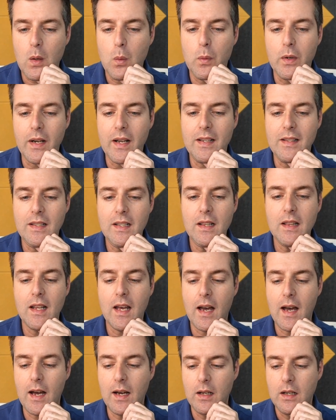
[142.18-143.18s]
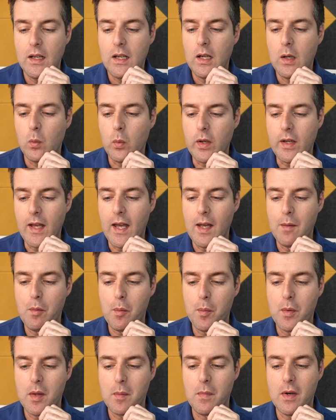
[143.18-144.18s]
when I did that, we came
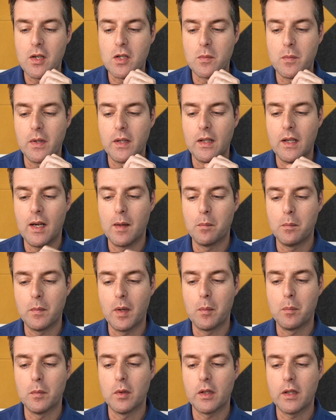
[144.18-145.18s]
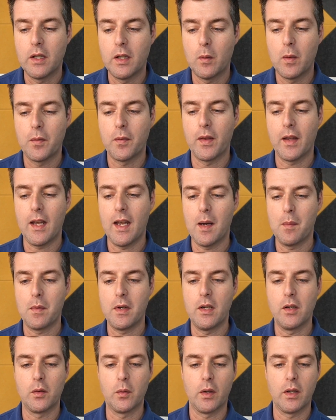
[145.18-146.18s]
up with a measurement. I'm, I'm looking away from the camera
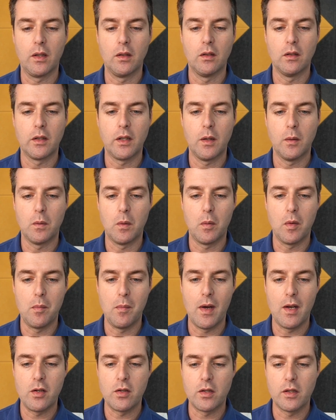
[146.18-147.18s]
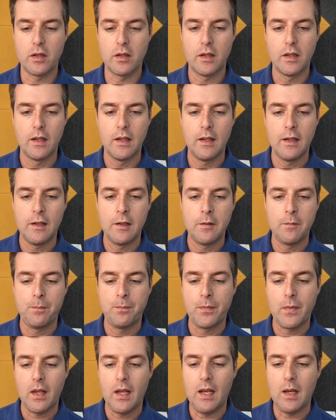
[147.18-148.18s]
here so I can look at what we measured.
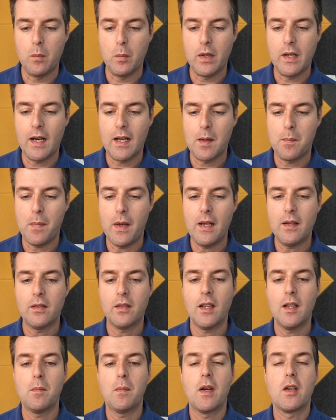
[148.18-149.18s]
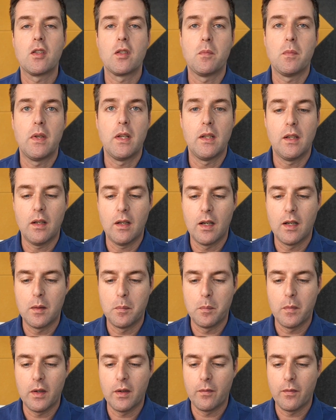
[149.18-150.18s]
And we got a baseline measurement,
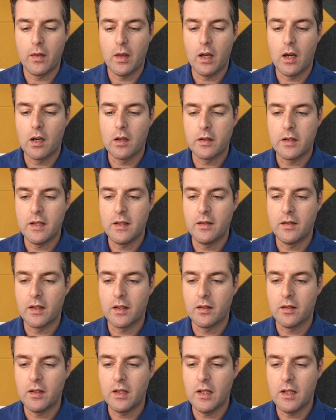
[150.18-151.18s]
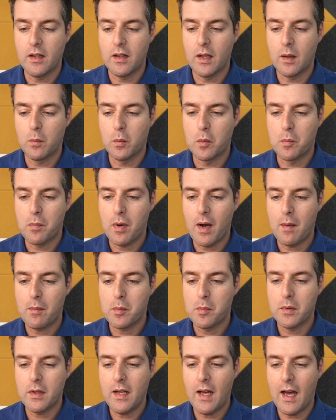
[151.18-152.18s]
um, um, RT60, that would
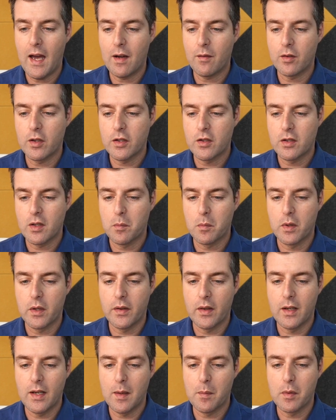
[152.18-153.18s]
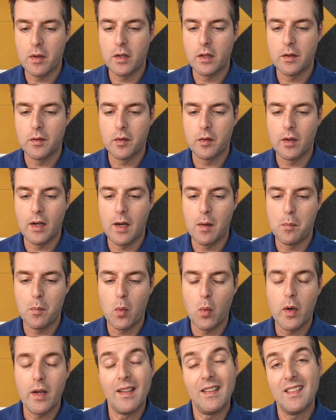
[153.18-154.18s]
probably average somewhere in the neighborhood of around
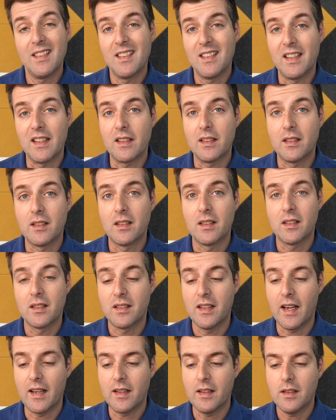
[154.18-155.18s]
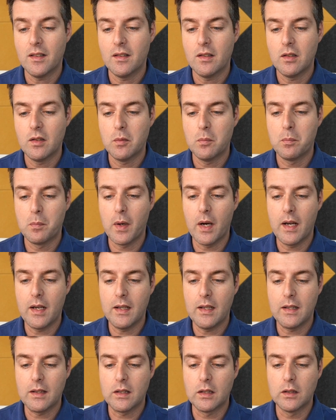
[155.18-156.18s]
0.6 seconds.
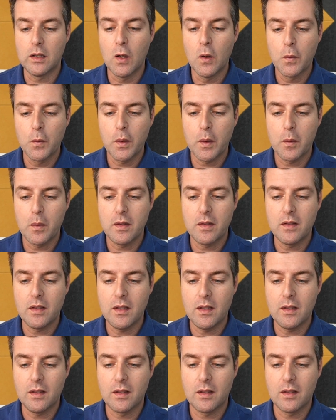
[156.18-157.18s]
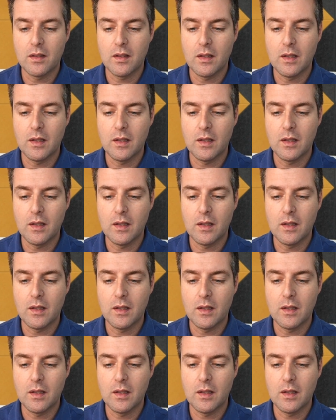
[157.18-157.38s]
But at the low frequencies,